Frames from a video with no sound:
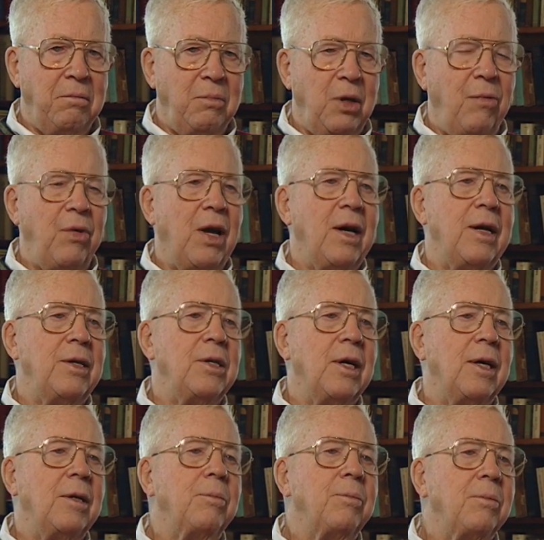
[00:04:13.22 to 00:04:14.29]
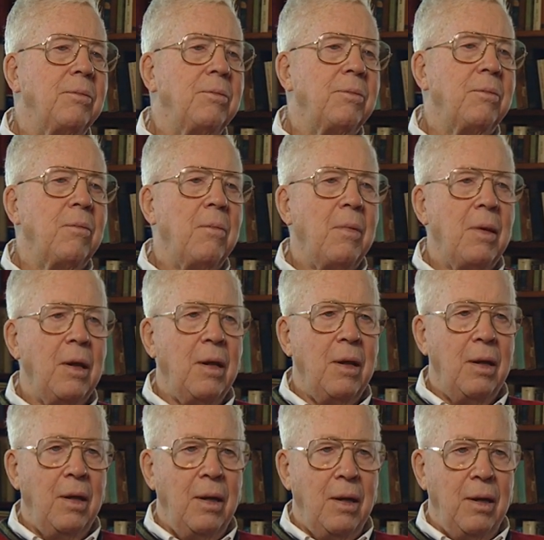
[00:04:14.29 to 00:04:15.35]
give you a hard time.
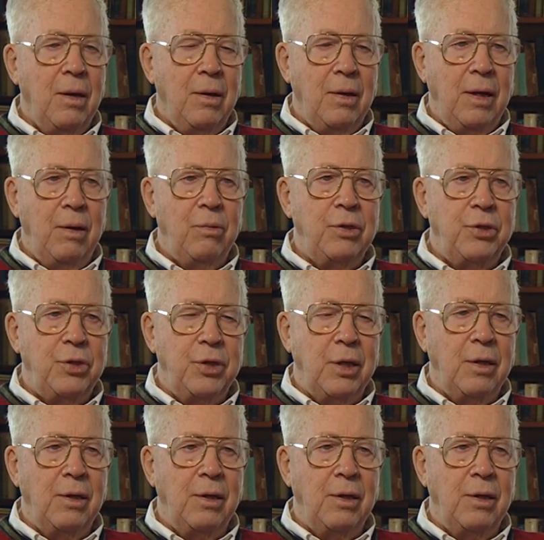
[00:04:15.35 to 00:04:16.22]
He was